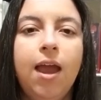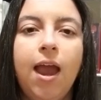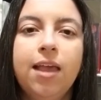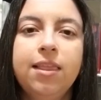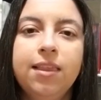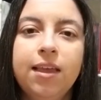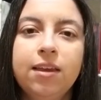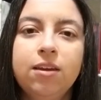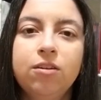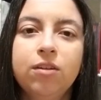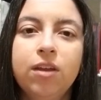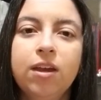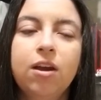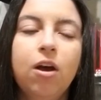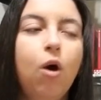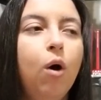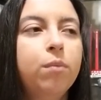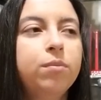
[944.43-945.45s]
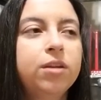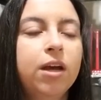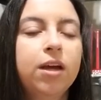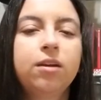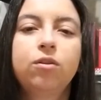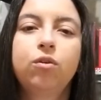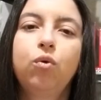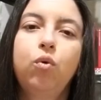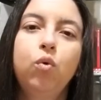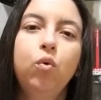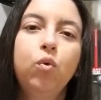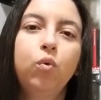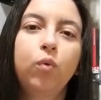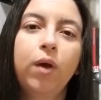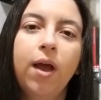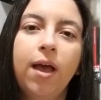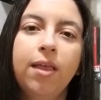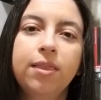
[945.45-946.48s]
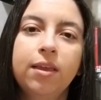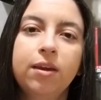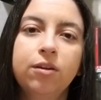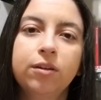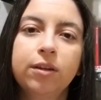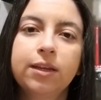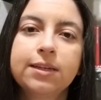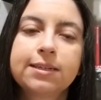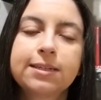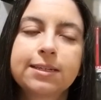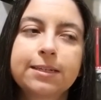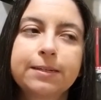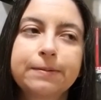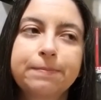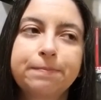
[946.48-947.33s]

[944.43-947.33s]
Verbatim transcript: and then you're like, oh, I'm done, whew, and then you're like,